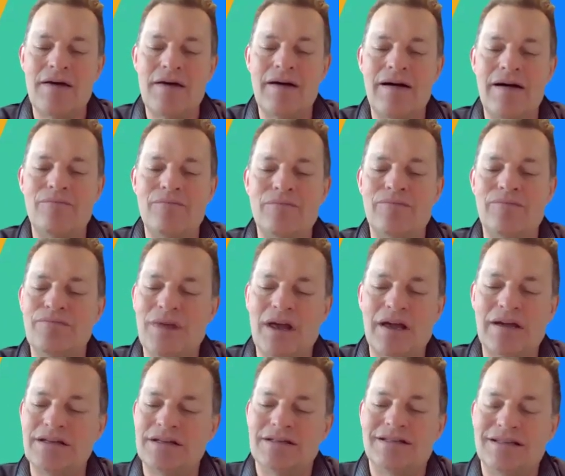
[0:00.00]

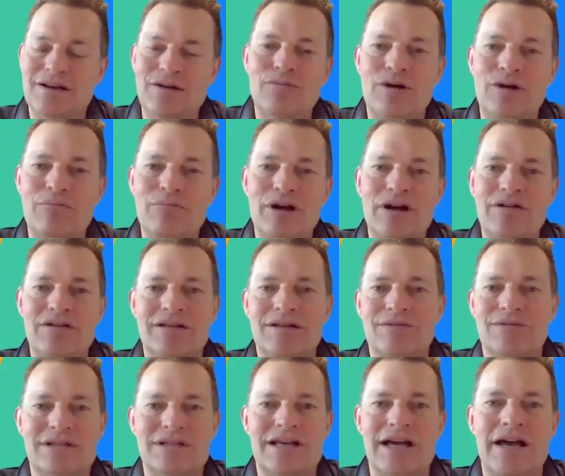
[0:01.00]
I didn't tell my parents
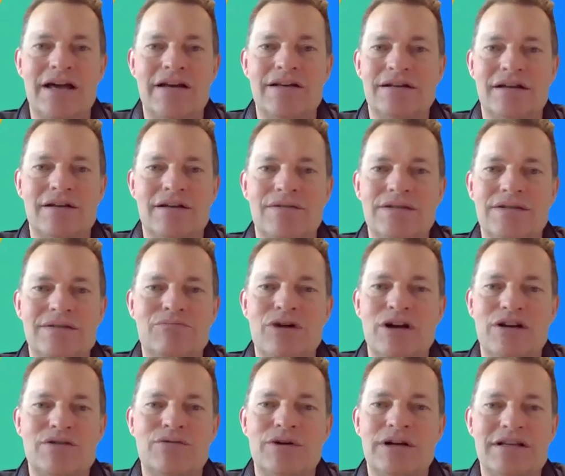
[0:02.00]
I was gay until I was in
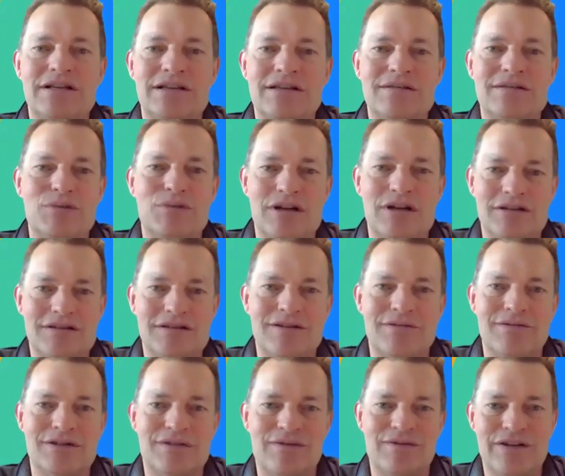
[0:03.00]
my 20s because
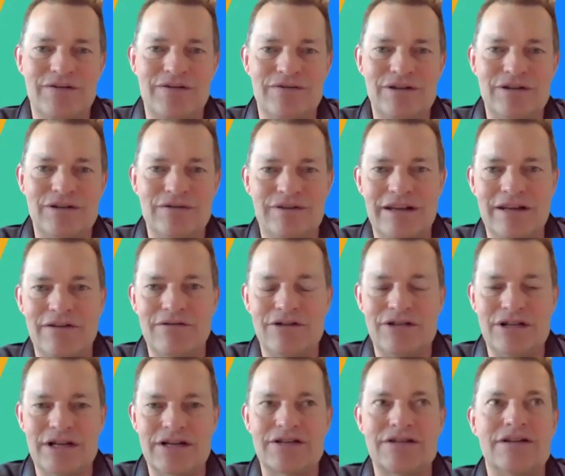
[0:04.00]
I was fearful of their
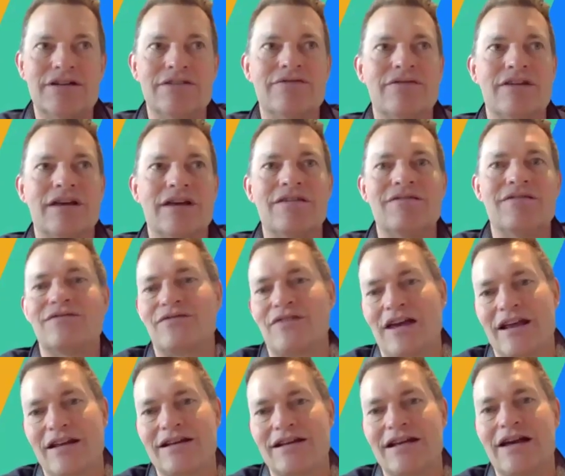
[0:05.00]
rejection if they
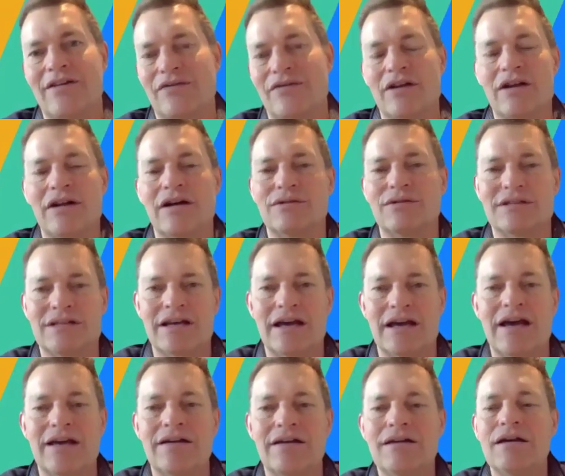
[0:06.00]
found out that I was
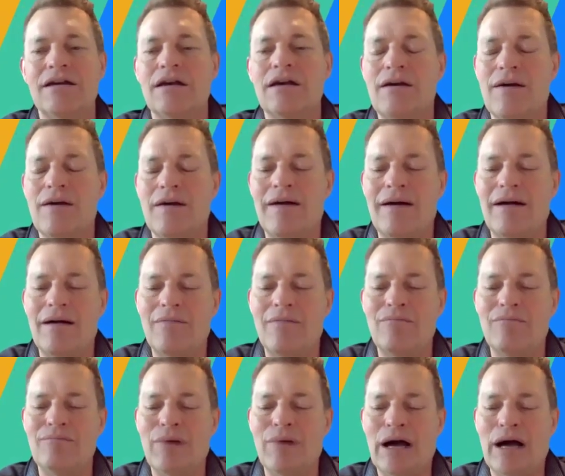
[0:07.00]
gay.
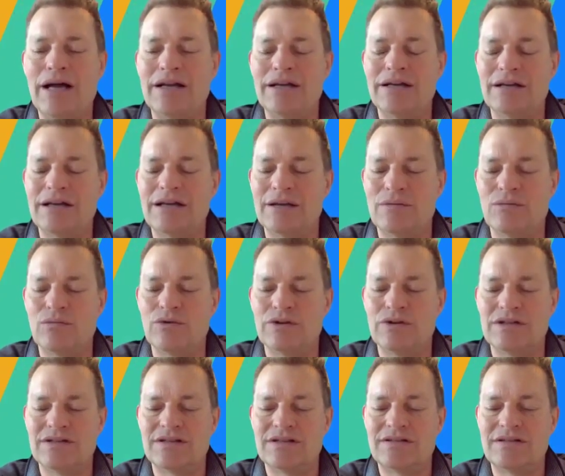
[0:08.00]
But it
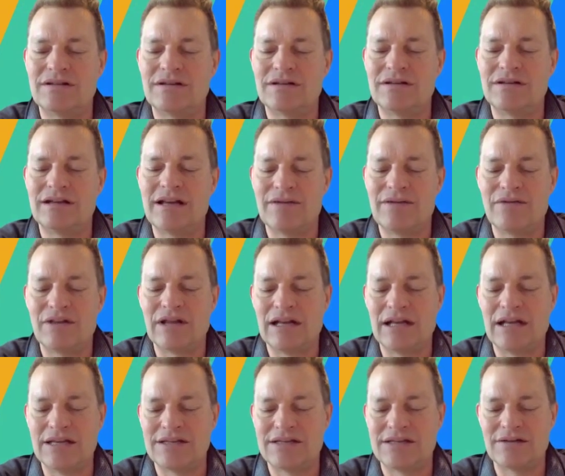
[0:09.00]
was
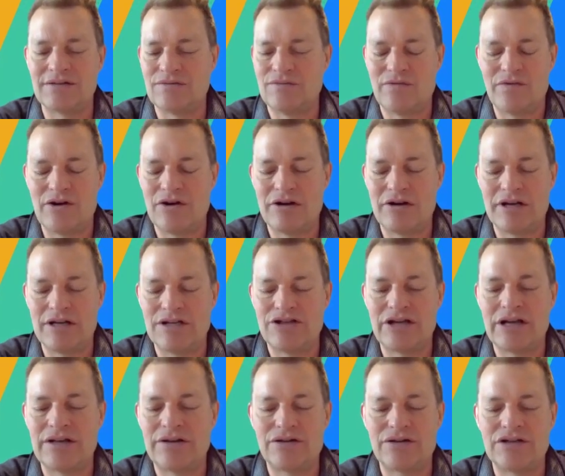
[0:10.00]
nevertheless a very
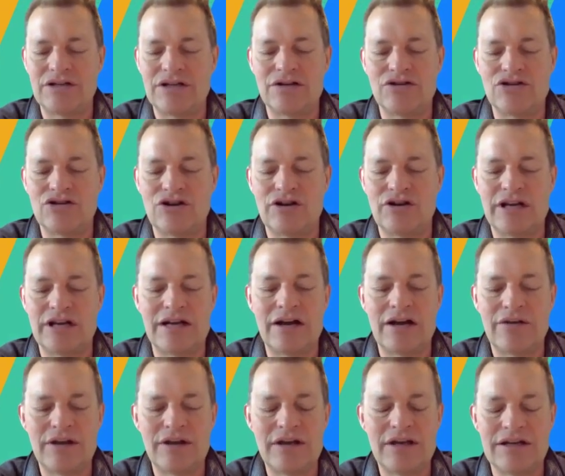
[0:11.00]
challenging journey, and
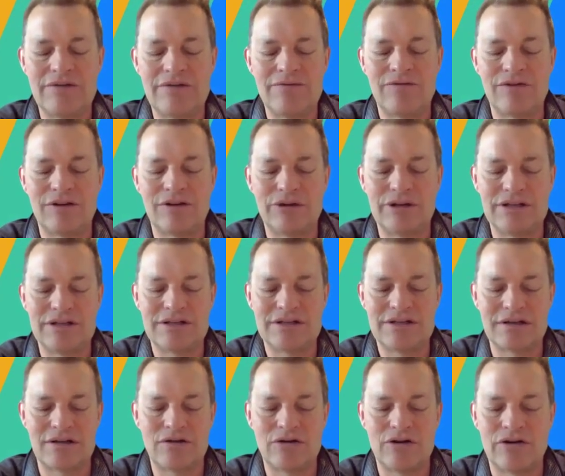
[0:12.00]
I think it
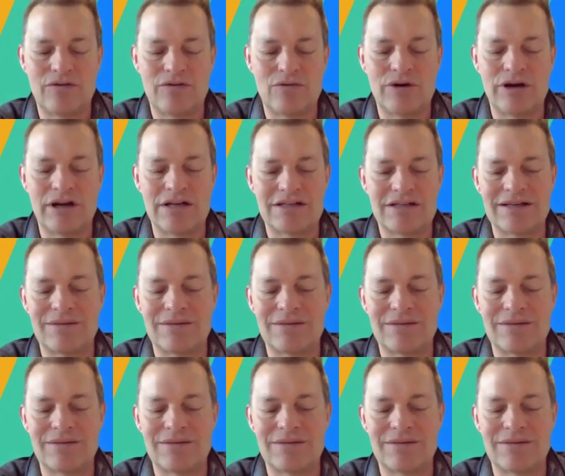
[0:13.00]
influenced a lot of what I